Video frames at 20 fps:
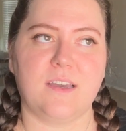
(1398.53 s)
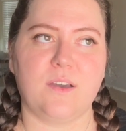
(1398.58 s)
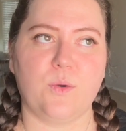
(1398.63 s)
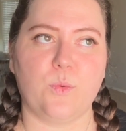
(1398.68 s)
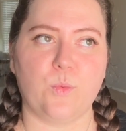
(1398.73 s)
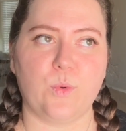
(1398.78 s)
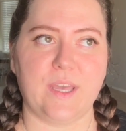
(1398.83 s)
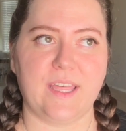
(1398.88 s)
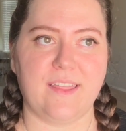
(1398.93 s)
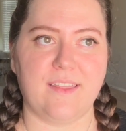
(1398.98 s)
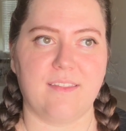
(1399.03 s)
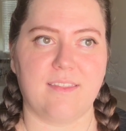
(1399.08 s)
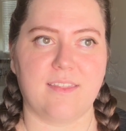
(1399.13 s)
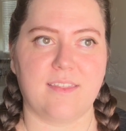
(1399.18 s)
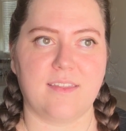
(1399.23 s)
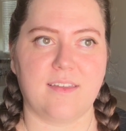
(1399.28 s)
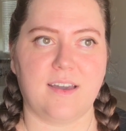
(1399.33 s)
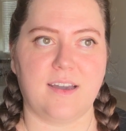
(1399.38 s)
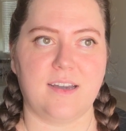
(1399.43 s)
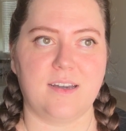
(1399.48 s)
with
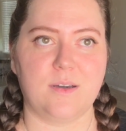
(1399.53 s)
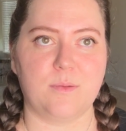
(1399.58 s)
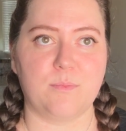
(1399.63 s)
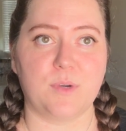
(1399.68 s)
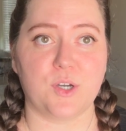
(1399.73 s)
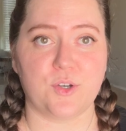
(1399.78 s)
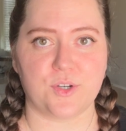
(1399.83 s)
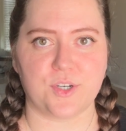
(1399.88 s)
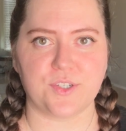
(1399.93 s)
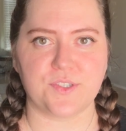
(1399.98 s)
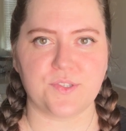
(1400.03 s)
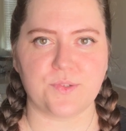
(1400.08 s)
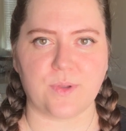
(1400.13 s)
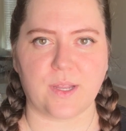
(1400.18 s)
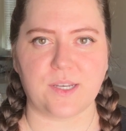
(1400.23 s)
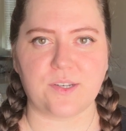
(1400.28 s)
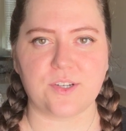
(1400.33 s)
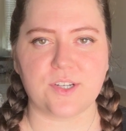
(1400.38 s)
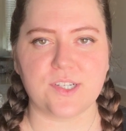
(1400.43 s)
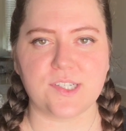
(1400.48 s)
owner
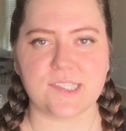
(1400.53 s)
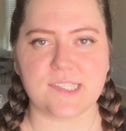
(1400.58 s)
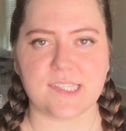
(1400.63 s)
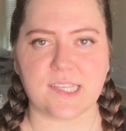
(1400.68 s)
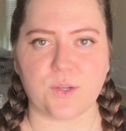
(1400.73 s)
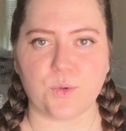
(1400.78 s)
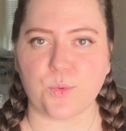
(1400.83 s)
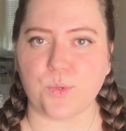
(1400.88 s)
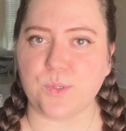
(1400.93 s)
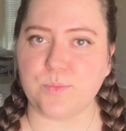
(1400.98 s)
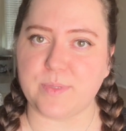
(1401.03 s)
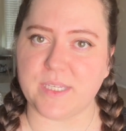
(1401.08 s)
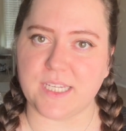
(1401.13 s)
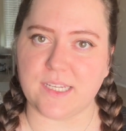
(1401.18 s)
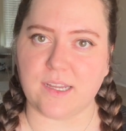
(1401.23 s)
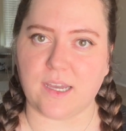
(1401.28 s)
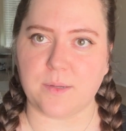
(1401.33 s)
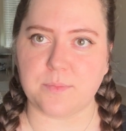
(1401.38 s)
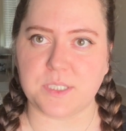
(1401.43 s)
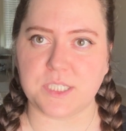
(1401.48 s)
surrenders, there will be
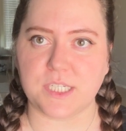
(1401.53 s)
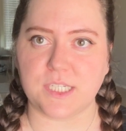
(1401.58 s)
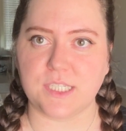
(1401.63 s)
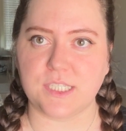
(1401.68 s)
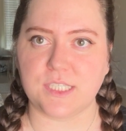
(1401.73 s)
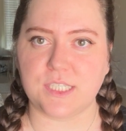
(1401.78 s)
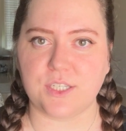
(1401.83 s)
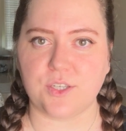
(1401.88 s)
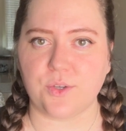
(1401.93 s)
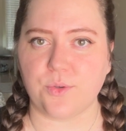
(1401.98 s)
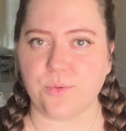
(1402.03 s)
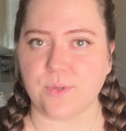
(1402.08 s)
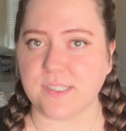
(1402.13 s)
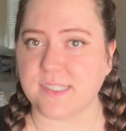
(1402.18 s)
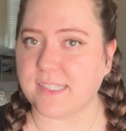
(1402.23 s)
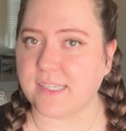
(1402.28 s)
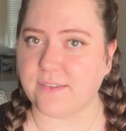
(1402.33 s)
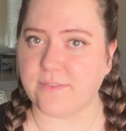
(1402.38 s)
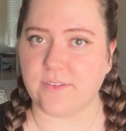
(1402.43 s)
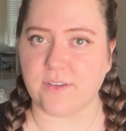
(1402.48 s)
an option to
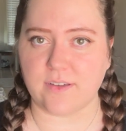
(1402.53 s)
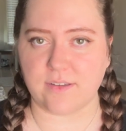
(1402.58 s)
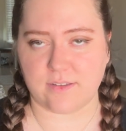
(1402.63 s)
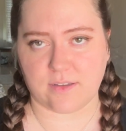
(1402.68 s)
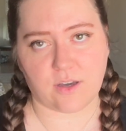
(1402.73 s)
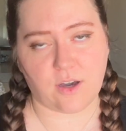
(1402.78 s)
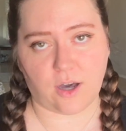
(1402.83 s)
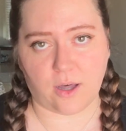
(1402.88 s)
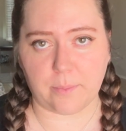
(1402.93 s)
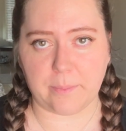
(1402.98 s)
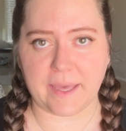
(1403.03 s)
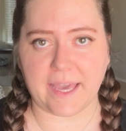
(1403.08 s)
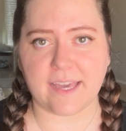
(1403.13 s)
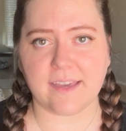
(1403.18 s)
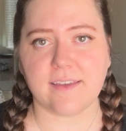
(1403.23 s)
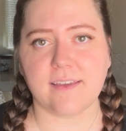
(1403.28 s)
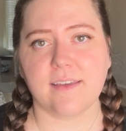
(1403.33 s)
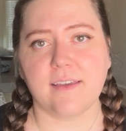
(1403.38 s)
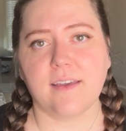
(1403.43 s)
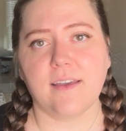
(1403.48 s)
receive a
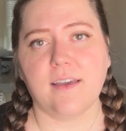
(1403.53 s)
callback,